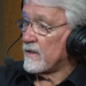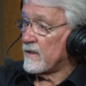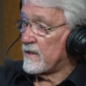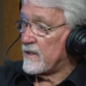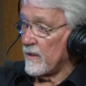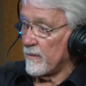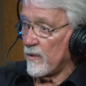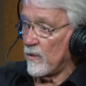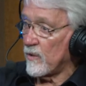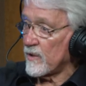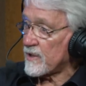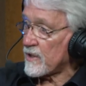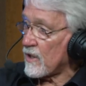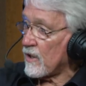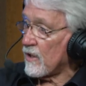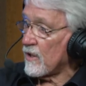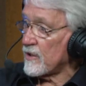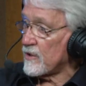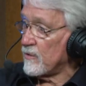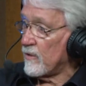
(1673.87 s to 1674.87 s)
Tell me which
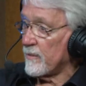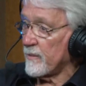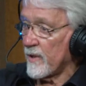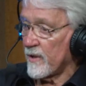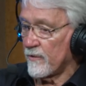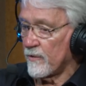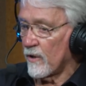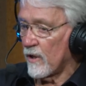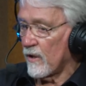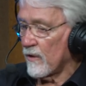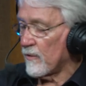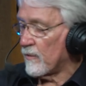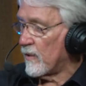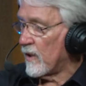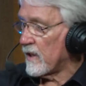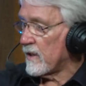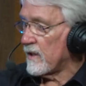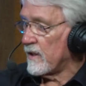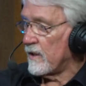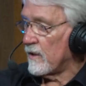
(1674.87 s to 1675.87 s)
cards you want me to draw the
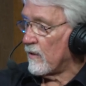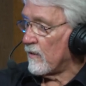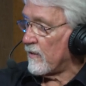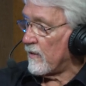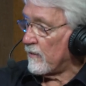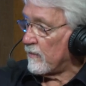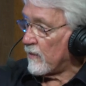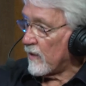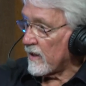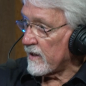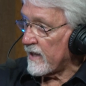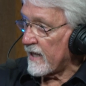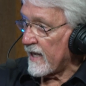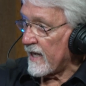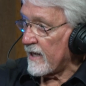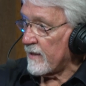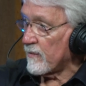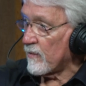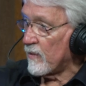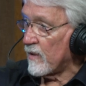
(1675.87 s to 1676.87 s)
run, you know, the run
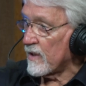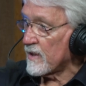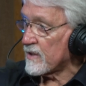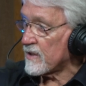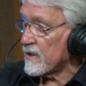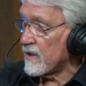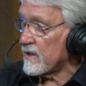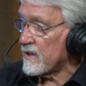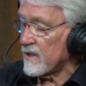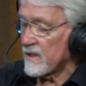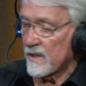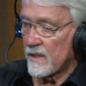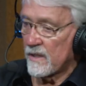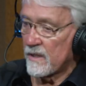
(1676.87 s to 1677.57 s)
game and run series.